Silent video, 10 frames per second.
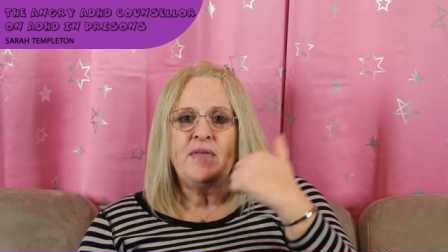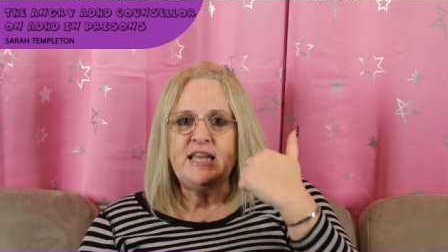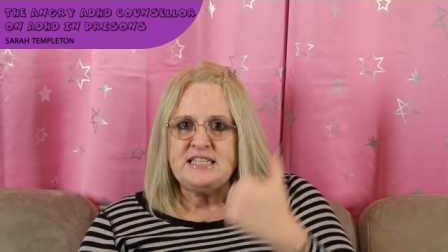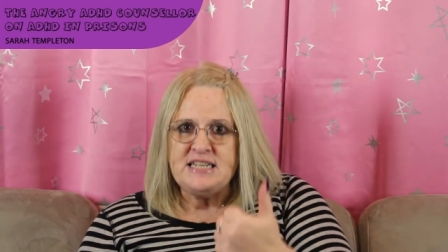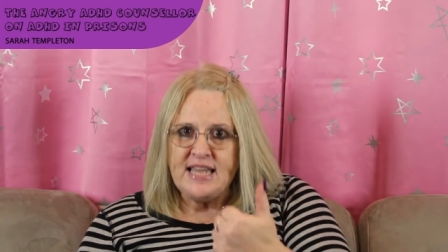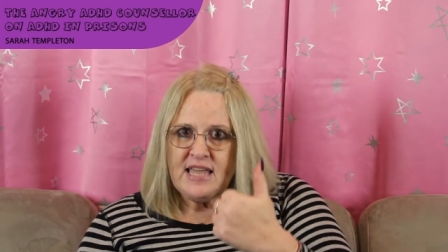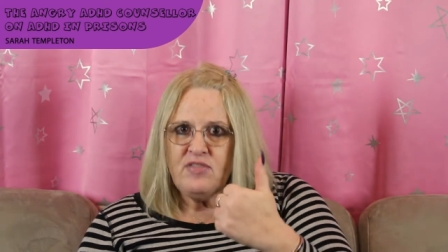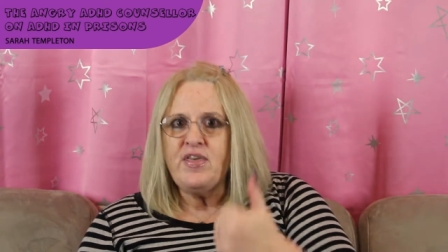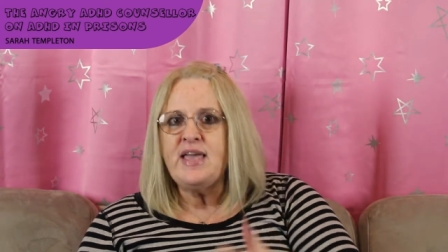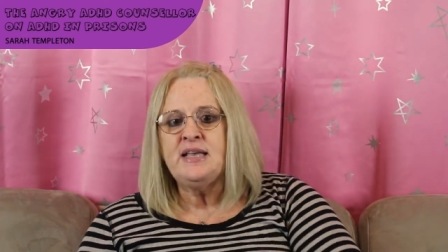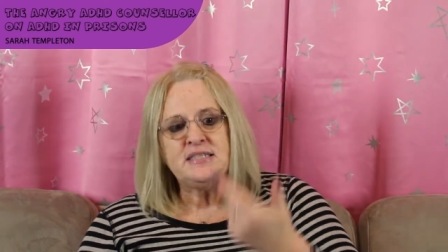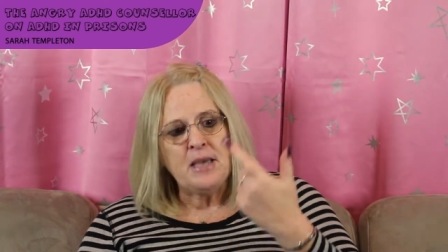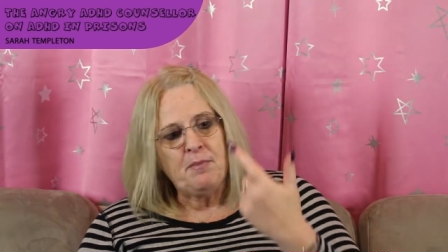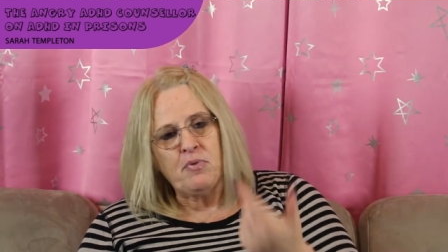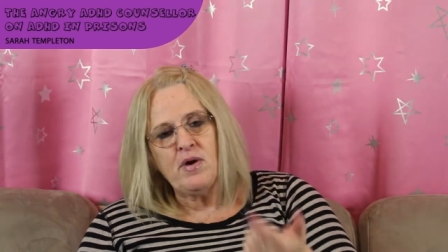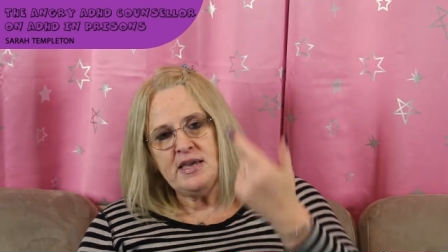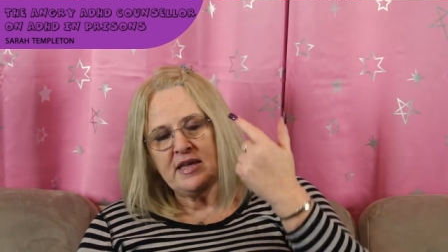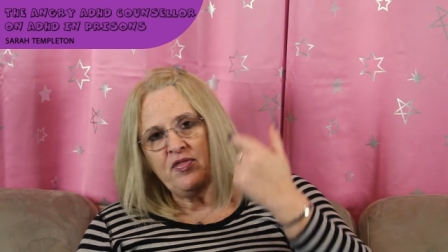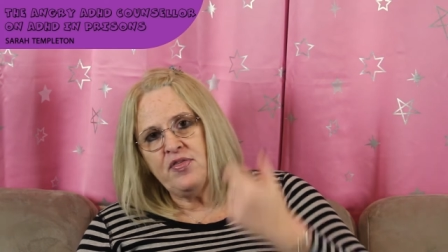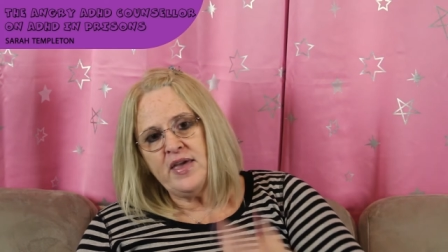It's nicking things,
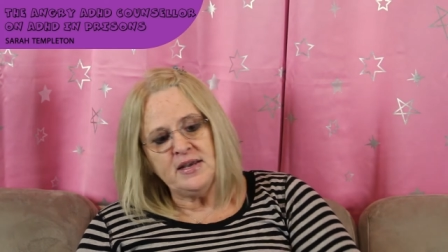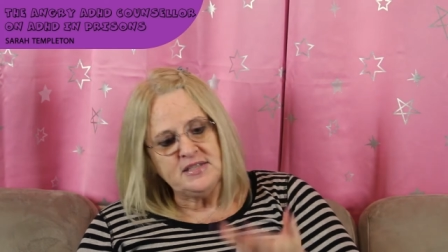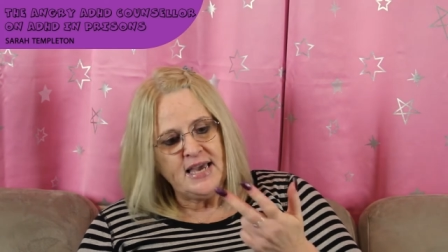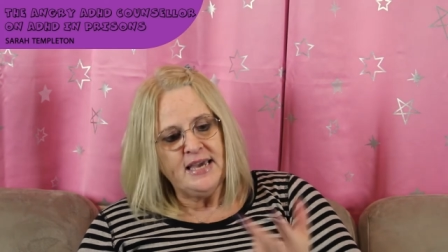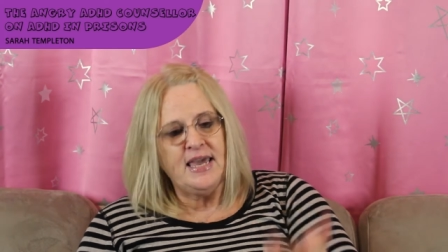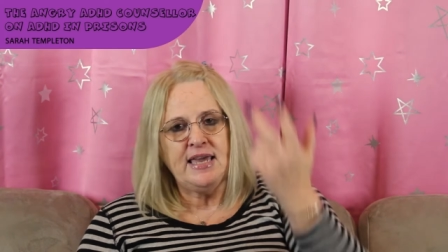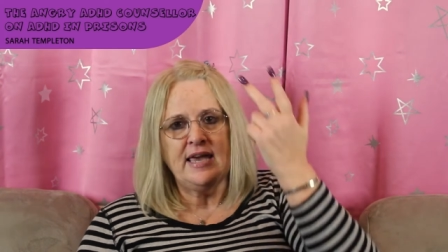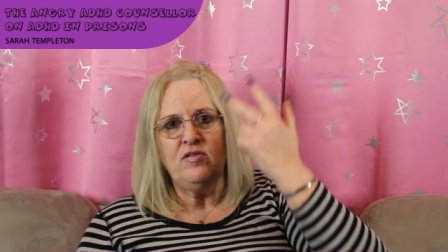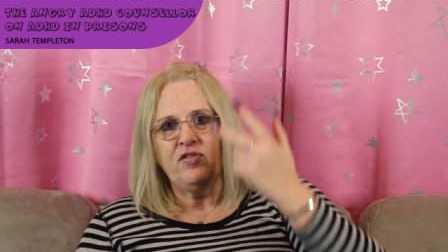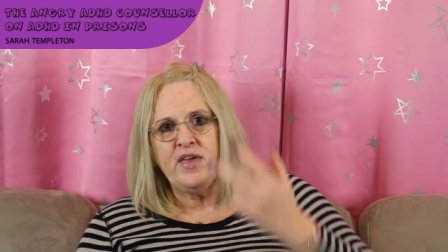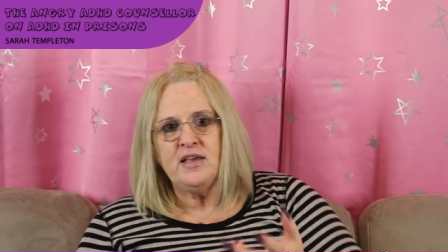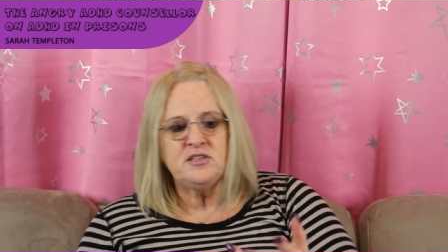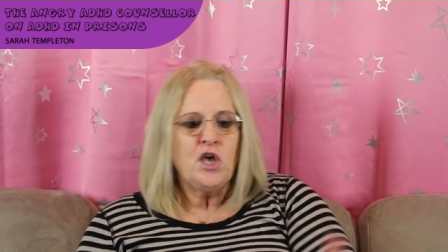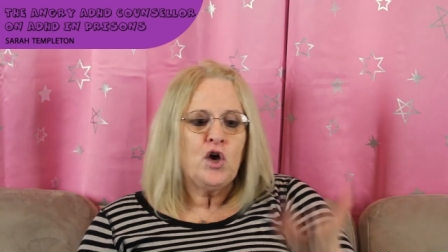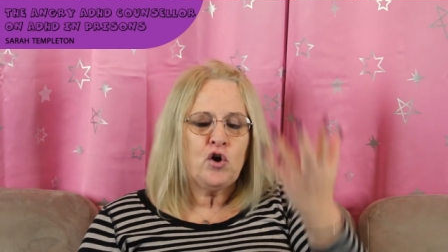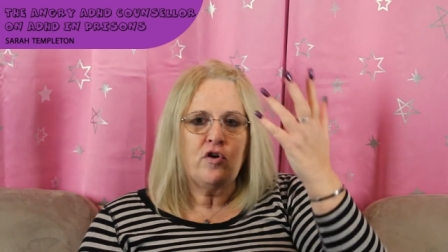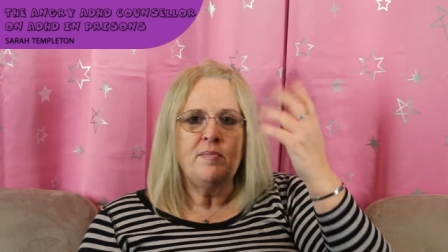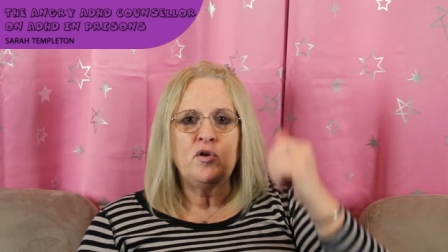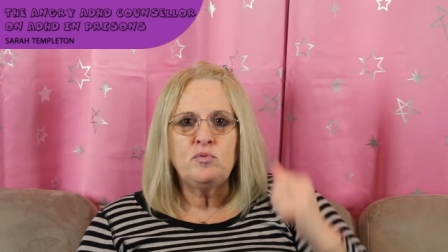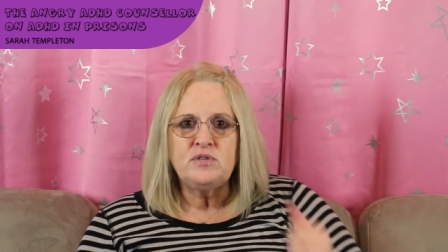breaking things, kicking things,
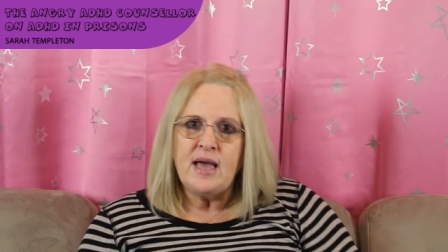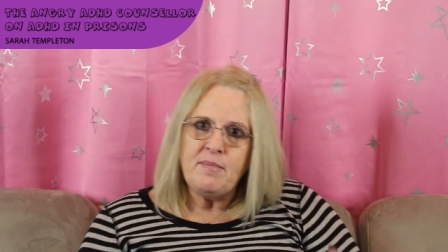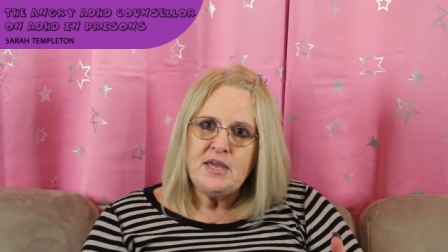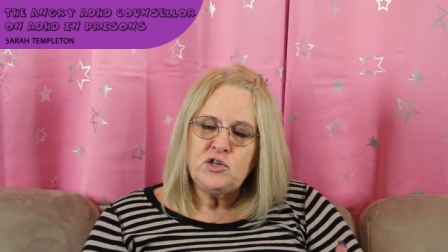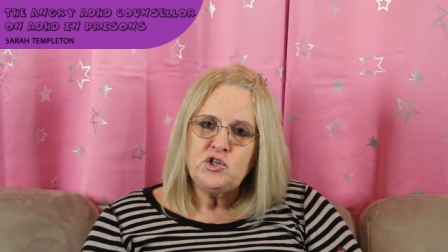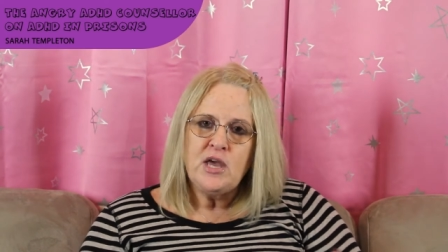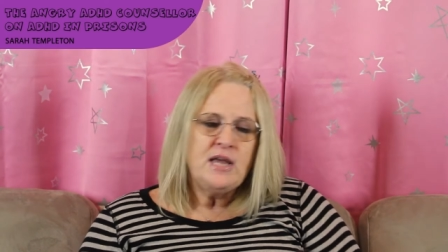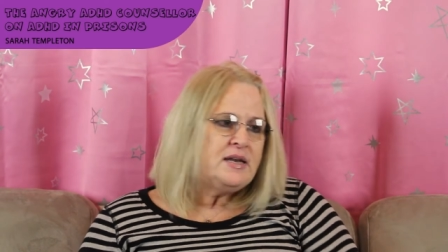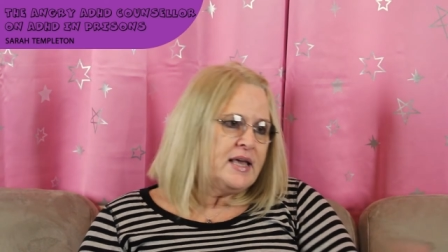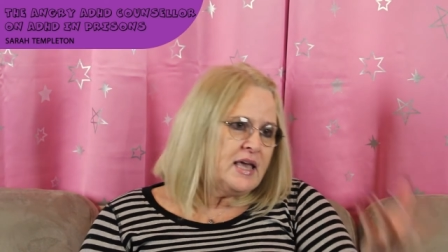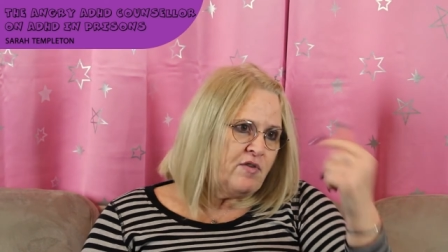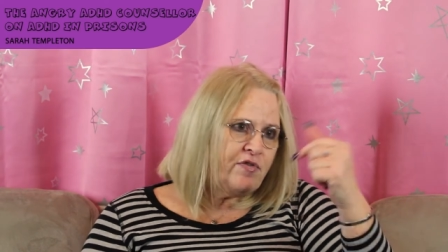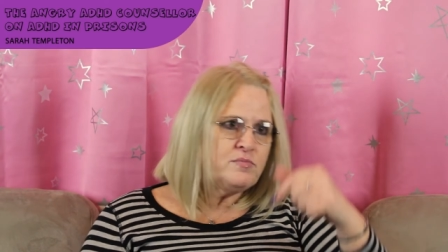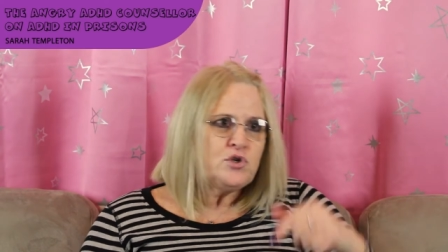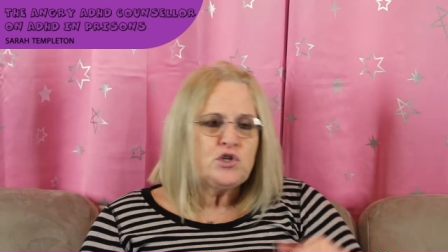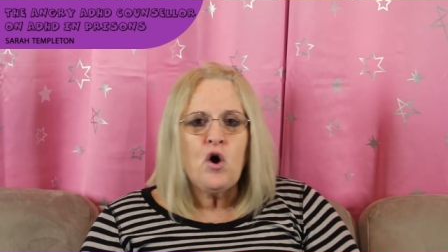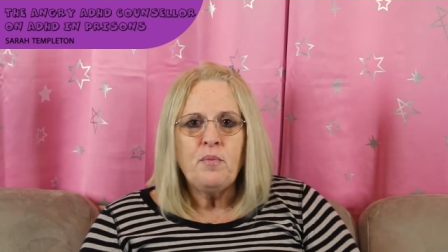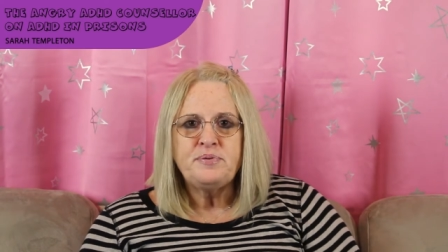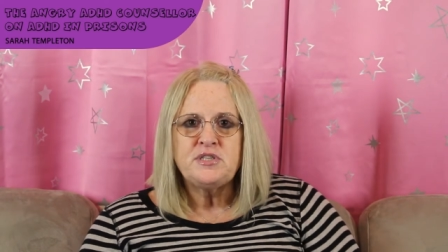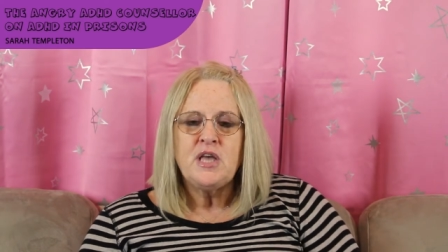criminal damage, nicking from
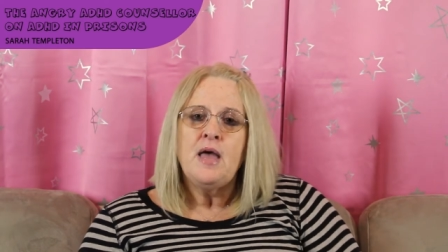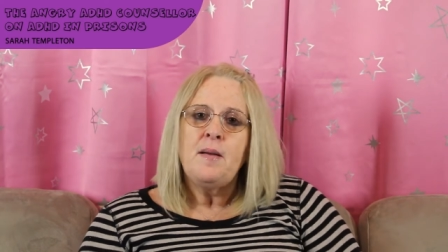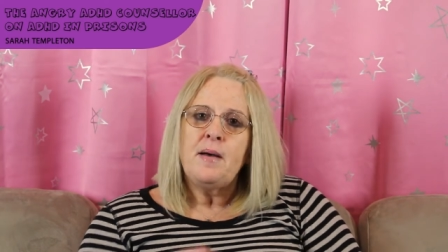shops,